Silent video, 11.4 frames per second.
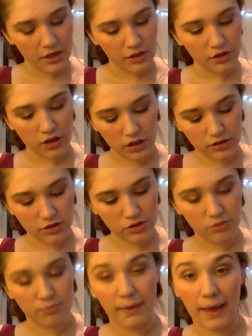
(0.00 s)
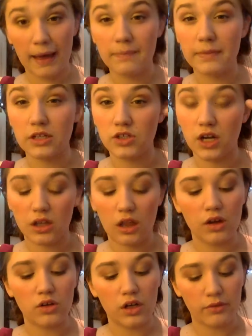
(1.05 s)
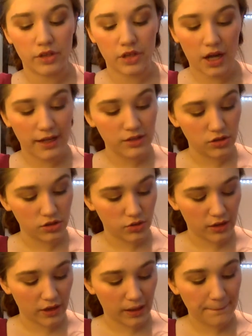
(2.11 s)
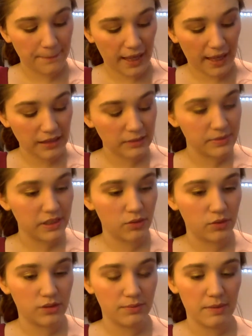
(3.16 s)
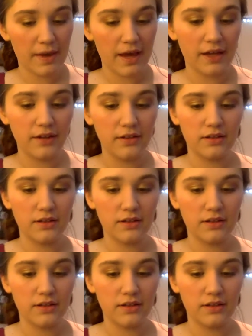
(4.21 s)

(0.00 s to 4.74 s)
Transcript: You could also do a matte, because you got a lot going on with your eyes, so doing like a matte lipstick wouldn't be bad.